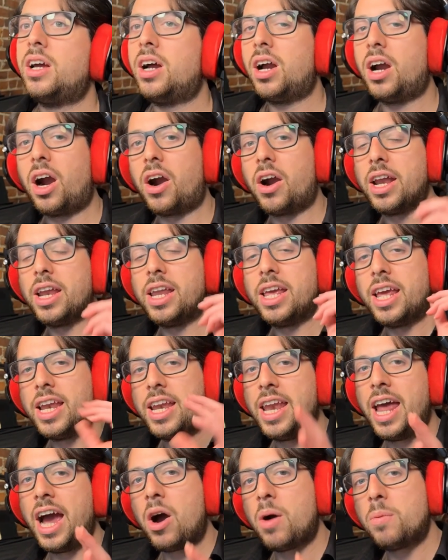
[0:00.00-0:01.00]
All right,
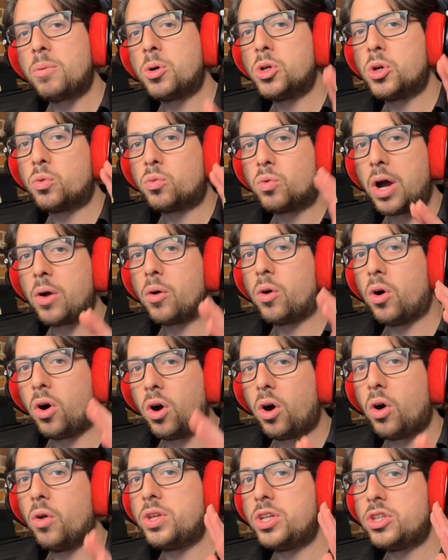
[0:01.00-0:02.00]
now I'm going to route
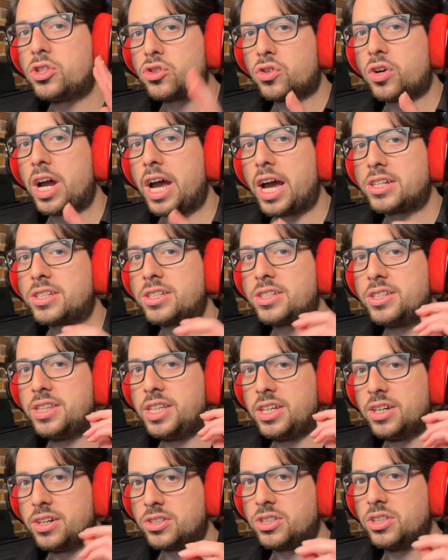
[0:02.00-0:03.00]
all these tracks to
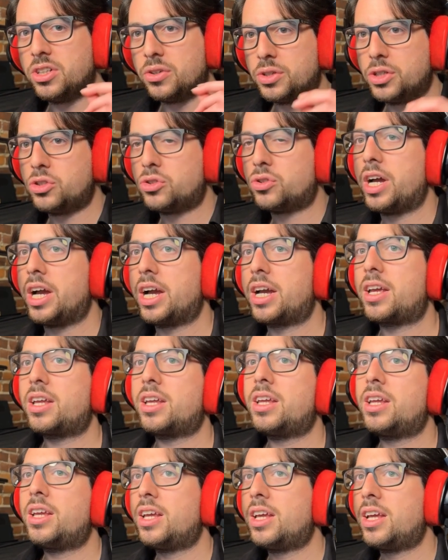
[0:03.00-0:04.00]
the auxiliary track.
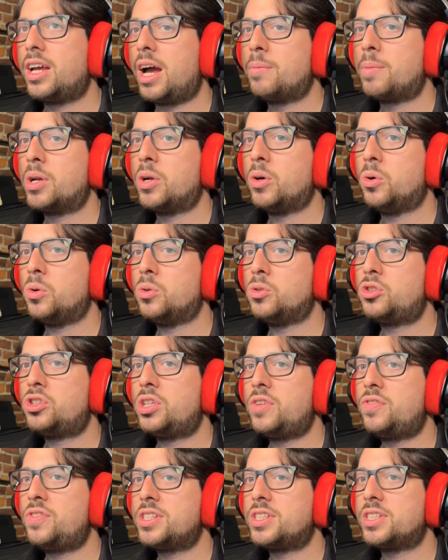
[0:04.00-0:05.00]
I'm going to hold
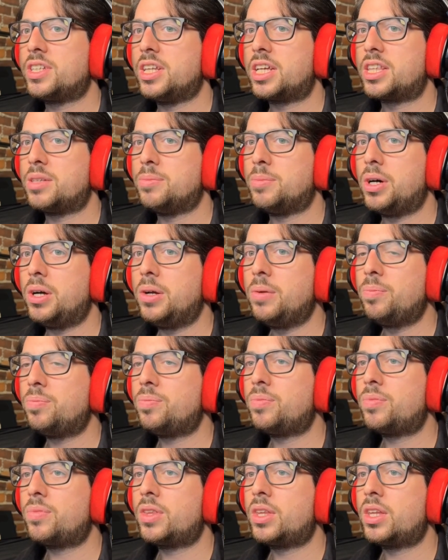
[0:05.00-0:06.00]
Shift and select them all,
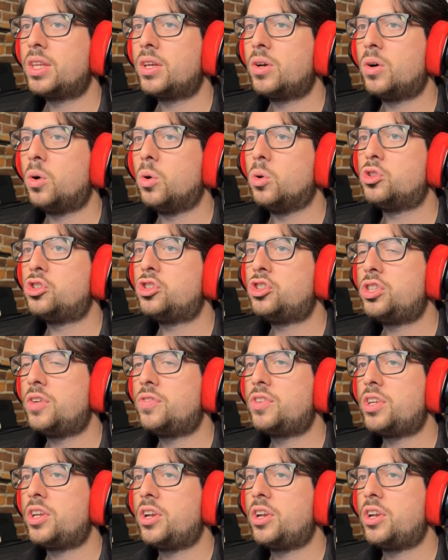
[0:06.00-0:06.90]
hold Shift and